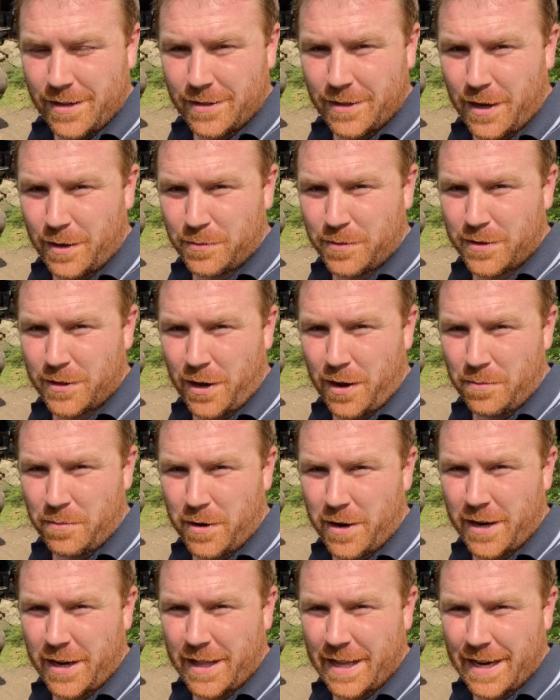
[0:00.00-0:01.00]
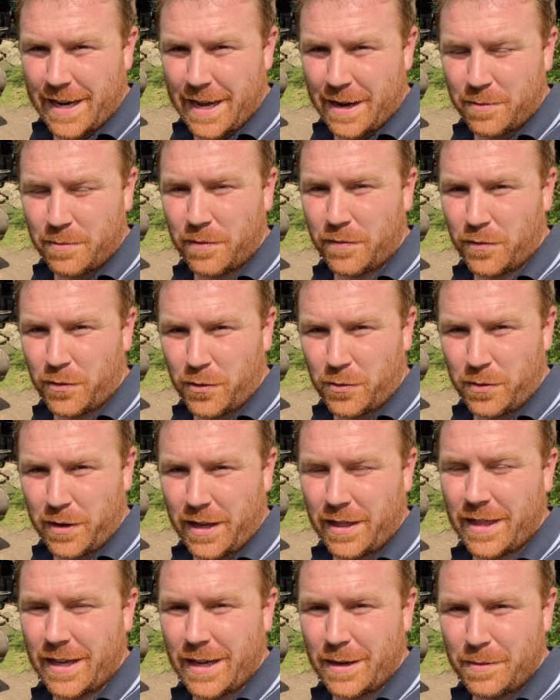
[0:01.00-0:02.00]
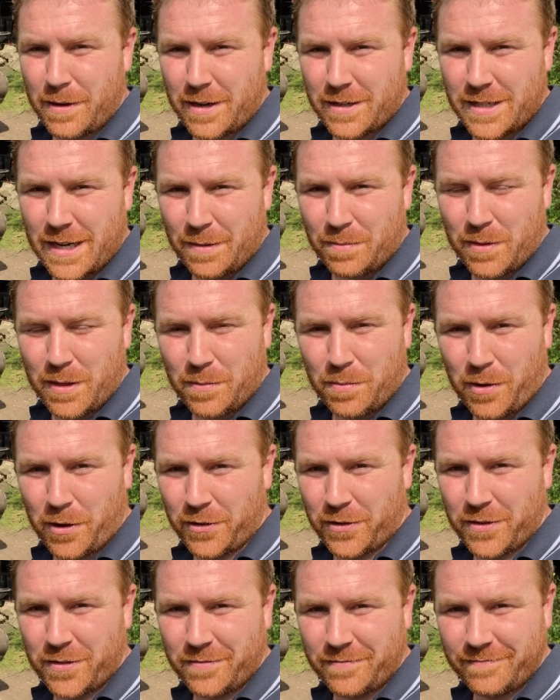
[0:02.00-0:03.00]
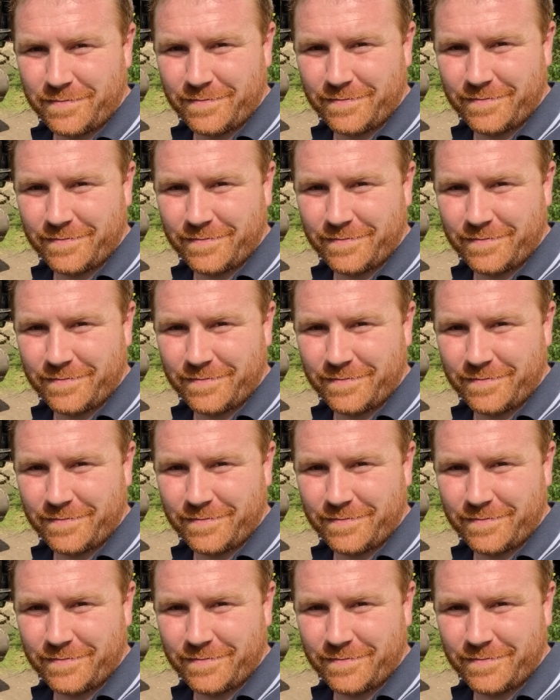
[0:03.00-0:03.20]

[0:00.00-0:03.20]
time to start mining that out before we think about shaping the pond.